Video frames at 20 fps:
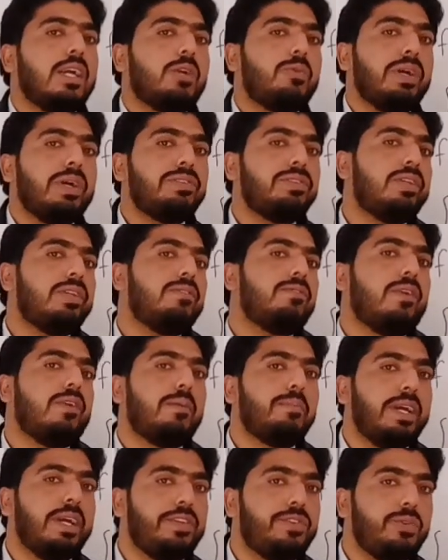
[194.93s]
question
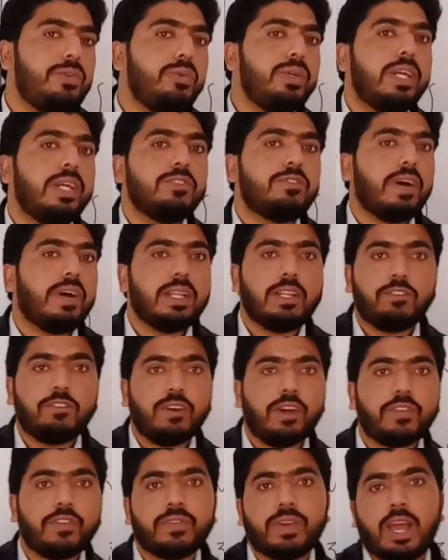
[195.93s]
from my students for the
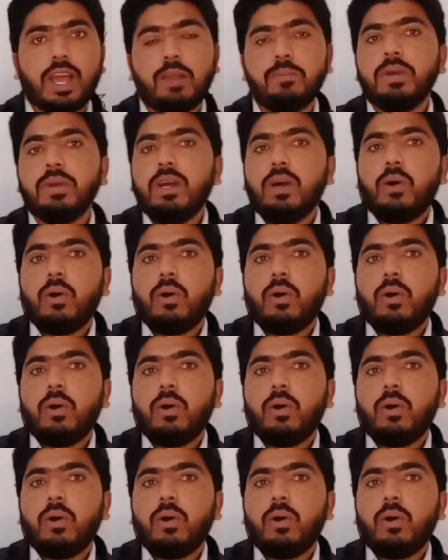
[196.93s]
first time,